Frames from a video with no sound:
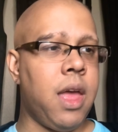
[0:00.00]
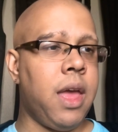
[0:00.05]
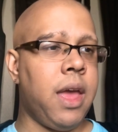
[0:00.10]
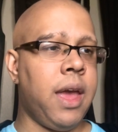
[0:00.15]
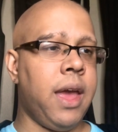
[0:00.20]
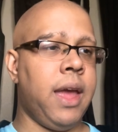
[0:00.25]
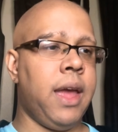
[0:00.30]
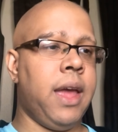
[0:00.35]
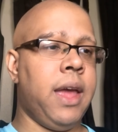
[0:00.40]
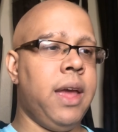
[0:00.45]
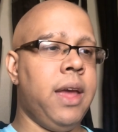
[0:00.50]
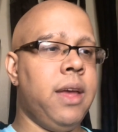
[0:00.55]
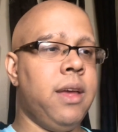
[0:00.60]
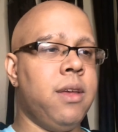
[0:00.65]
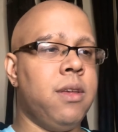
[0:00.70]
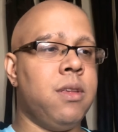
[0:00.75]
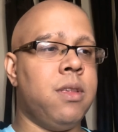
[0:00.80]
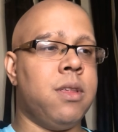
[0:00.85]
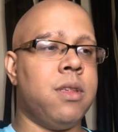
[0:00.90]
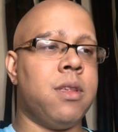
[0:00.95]
it
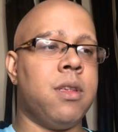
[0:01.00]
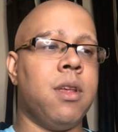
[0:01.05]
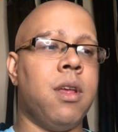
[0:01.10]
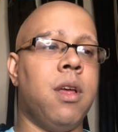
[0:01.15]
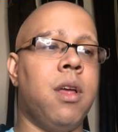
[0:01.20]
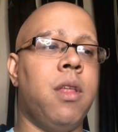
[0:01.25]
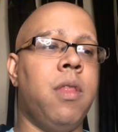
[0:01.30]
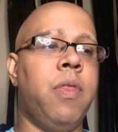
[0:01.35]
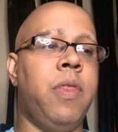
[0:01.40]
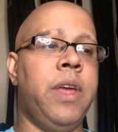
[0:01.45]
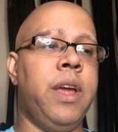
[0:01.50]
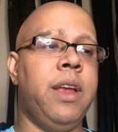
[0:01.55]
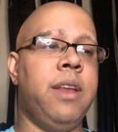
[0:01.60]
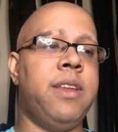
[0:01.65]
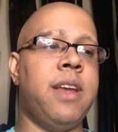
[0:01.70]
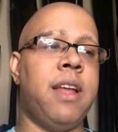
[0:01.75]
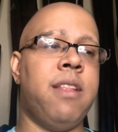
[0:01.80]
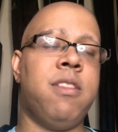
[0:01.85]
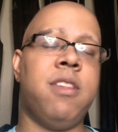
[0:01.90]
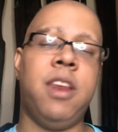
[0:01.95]
is, the
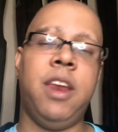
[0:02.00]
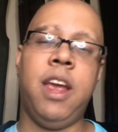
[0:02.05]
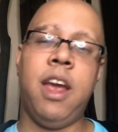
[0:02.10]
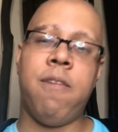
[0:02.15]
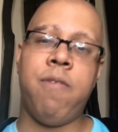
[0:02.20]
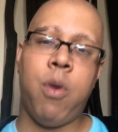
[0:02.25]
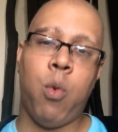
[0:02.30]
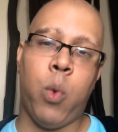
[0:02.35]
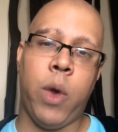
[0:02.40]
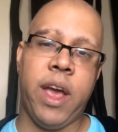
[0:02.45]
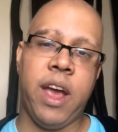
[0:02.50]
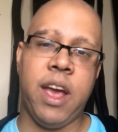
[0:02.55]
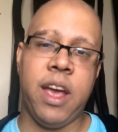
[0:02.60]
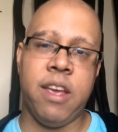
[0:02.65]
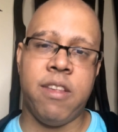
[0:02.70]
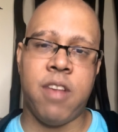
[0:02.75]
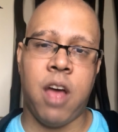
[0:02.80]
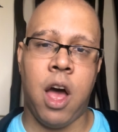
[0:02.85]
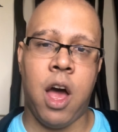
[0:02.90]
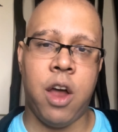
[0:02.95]
density of the wig
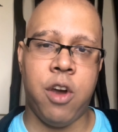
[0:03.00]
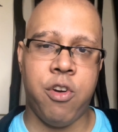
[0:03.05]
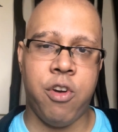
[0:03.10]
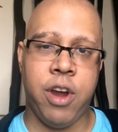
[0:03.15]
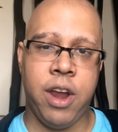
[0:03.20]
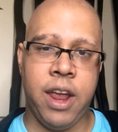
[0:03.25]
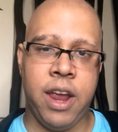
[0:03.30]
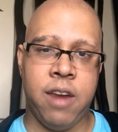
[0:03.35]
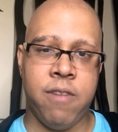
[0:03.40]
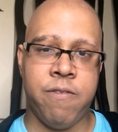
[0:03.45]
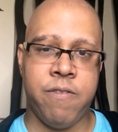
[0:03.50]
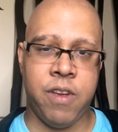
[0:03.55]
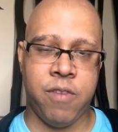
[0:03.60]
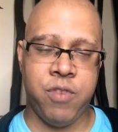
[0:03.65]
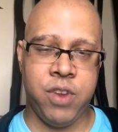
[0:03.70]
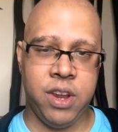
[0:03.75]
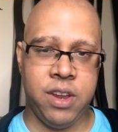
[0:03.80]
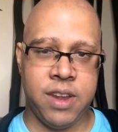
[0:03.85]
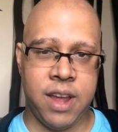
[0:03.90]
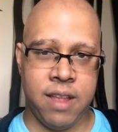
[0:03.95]
is
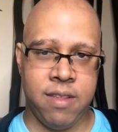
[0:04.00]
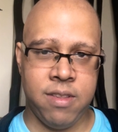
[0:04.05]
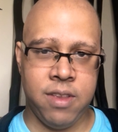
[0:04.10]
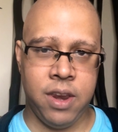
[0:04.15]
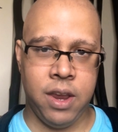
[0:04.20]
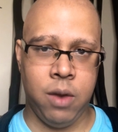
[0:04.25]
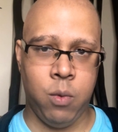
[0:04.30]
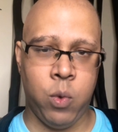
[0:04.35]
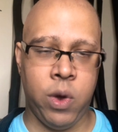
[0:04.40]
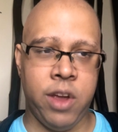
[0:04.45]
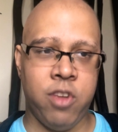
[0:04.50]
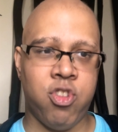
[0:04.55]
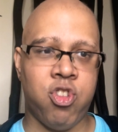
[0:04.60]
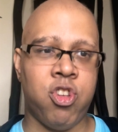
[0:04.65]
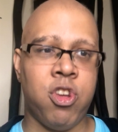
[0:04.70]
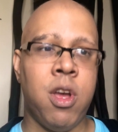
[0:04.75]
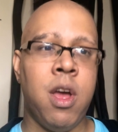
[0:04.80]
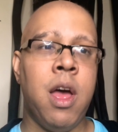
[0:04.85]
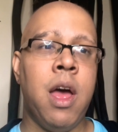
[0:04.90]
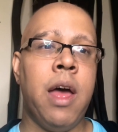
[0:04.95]
150 density,
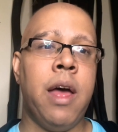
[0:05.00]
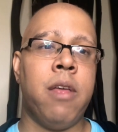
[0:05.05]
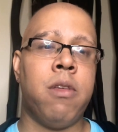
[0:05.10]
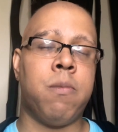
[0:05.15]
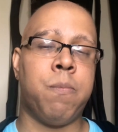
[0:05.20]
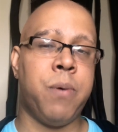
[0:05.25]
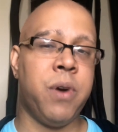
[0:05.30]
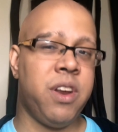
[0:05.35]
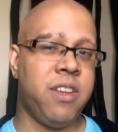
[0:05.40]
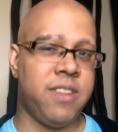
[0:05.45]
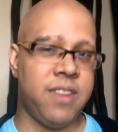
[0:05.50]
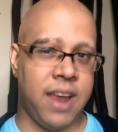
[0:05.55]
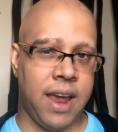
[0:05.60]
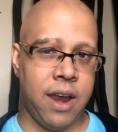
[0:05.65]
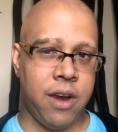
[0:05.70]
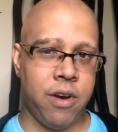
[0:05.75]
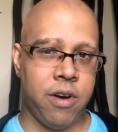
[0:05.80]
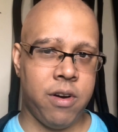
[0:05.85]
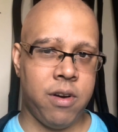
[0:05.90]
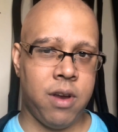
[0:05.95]
which is pretty
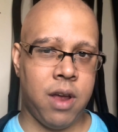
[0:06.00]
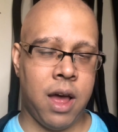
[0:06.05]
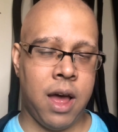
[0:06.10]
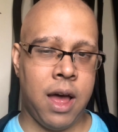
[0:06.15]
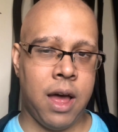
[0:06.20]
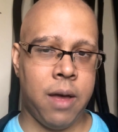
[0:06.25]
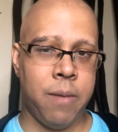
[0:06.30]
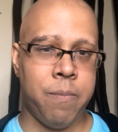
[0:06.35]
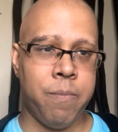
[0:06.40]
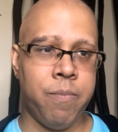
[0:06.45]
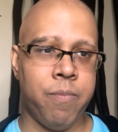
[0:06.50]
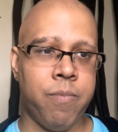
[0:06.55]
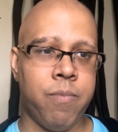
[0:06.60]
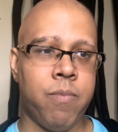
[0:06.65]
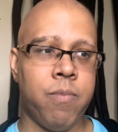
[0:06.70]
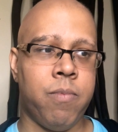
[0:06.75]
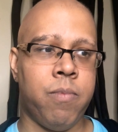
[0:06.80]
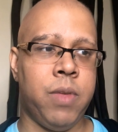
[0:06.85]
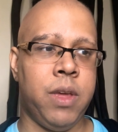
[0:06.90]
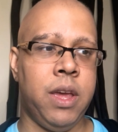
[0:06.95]
standard.
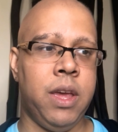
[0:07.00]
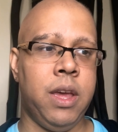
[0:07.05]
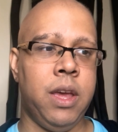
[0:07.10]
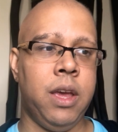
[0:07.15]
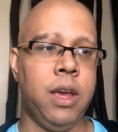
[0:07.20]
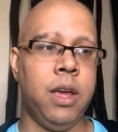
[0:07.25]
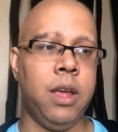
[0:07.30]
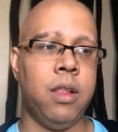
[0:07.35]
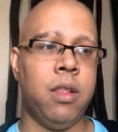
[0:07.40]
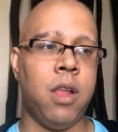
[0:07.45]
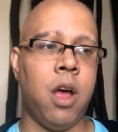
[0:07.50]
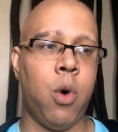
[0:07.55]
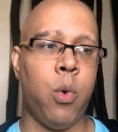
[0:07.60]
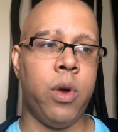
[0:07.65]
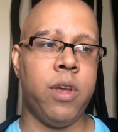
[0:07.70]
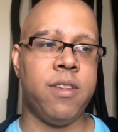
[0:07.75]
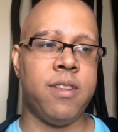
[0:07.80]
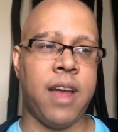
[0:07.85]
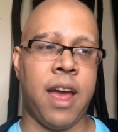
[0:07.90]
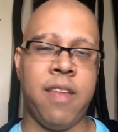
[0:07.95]
The
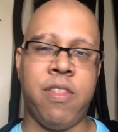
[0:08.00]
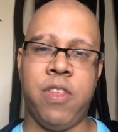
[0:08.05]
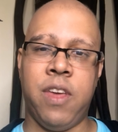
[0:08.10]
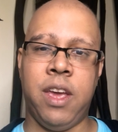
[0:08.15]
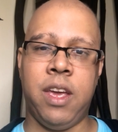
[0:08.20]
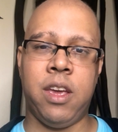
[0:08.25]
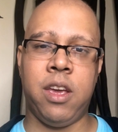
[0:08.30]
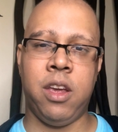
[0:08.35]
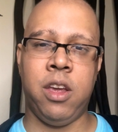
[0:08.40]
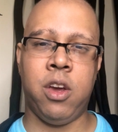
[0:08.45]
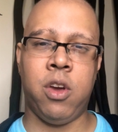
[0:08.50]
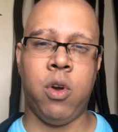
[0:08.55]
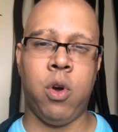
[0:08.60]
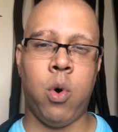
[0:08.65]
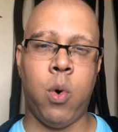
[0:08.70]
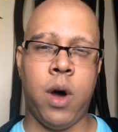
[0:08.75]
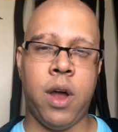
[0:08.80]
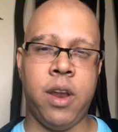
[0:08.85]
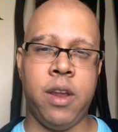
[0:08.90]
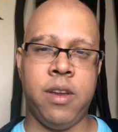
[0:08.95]
lowest I think you can
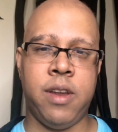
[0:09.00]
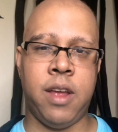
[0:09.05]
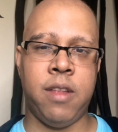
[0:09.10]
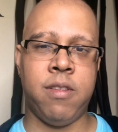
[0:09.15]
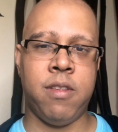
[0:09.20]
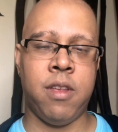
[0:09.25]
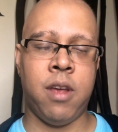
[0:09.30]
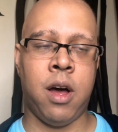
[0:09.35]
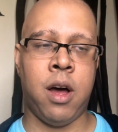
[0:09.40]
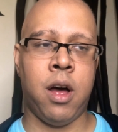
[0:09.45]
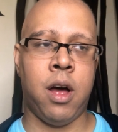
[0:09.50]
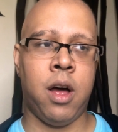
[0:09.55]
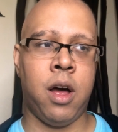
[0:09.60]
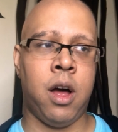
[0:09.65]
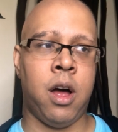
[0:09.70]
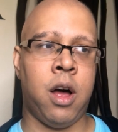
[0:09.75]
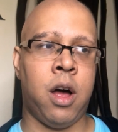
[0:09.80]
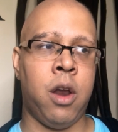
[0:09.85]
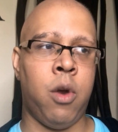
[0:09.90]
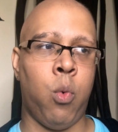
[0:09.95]
go on
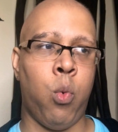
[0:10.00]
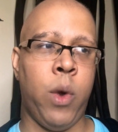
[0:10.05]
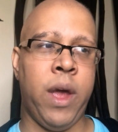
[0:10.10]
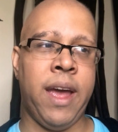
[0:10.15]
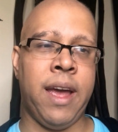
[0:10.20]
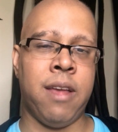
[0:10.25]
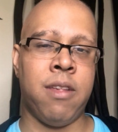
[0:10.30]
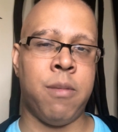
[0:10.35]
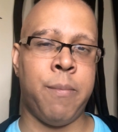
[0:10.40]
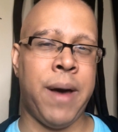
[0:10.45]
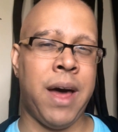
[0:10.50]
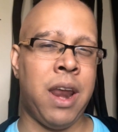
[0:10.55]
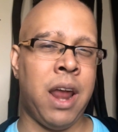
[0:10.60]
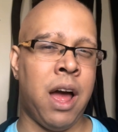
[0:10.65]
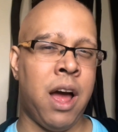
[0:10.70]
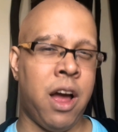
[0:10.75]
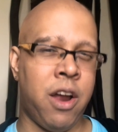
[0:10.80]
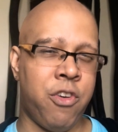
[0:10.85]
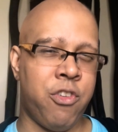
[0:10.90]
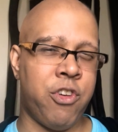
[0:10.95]
a wig is about
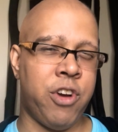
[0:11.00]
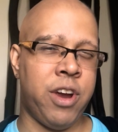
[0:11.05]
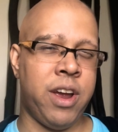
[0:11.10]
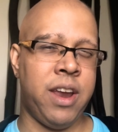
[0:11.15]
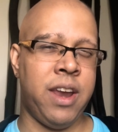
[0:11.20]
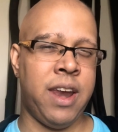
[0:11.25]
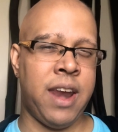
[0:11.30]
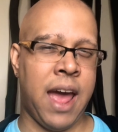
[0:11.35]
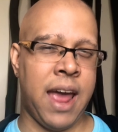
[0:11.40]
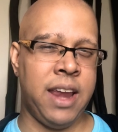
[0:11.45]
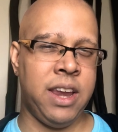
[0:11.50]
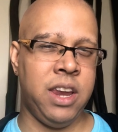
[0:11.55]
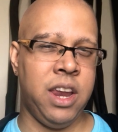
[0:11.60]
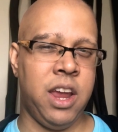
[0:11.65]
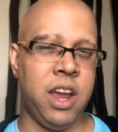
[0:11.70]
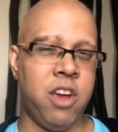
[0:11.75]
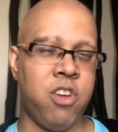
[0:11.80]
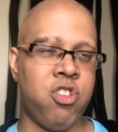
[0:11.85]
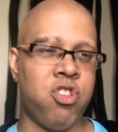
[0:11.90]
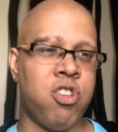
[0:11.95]

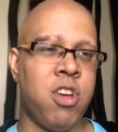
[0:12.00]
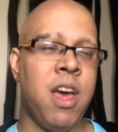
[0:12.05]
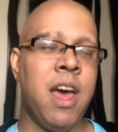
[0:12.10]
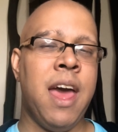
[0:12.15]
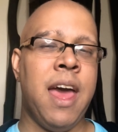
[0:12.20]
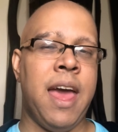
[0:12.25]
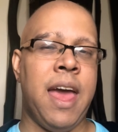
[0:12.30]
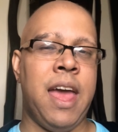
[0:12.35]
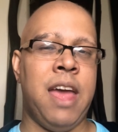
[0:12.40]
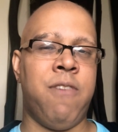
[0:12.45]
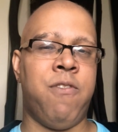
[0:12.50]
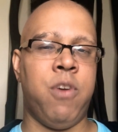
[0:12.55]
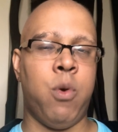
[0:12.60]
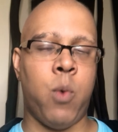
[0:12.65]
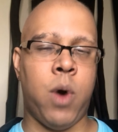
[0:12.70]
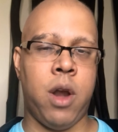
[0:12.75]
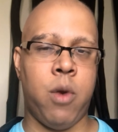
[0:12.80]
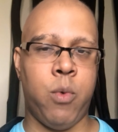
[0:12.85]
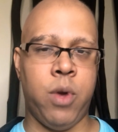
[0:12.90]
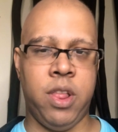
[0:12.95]
190-ish if you
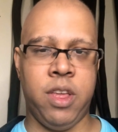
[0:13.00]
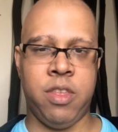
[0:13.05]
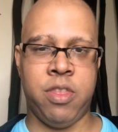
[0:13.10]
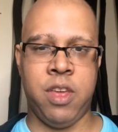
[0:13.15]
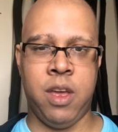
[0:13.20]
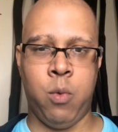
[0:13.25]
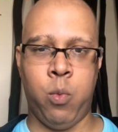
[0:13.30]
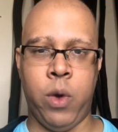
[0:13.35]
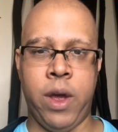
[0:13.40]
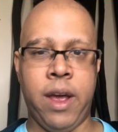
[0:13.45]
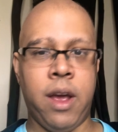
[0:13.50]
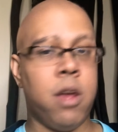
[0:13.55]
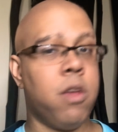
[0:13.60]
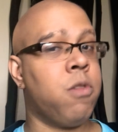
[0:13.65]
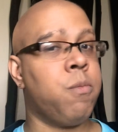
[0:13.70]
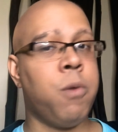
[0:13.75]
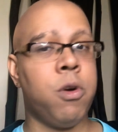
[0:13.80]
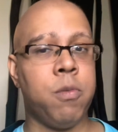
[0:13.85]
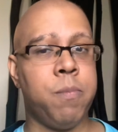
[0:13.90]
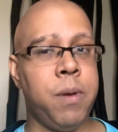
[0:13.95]
want a really thin wig, because
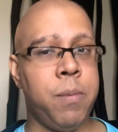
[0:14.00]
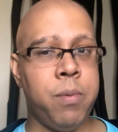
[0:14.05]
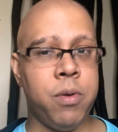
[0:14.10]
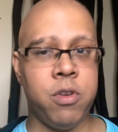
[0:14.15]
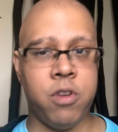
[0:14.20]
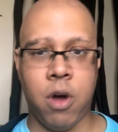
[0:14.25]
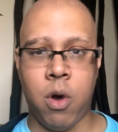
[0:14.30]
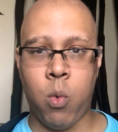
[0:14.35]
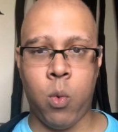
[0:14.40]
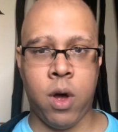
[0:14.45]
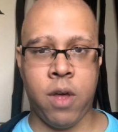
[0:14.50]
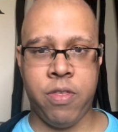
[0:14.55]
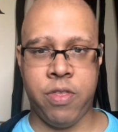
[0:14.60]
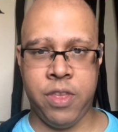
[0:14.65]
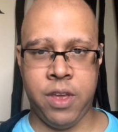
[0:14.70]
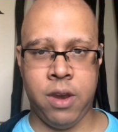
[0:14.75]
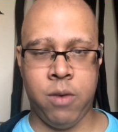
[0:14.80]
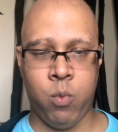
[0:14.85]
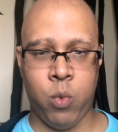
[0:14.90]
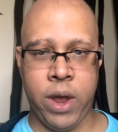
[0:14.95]
most people don't want
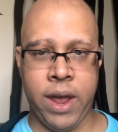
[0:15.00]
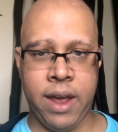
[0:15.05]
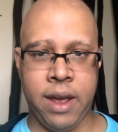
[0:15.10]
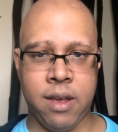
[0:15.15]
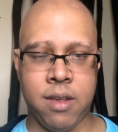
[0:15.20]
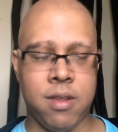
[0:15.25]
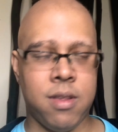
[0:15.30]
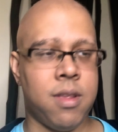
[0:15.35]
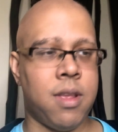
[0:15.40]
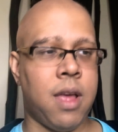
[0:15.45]
thin wigs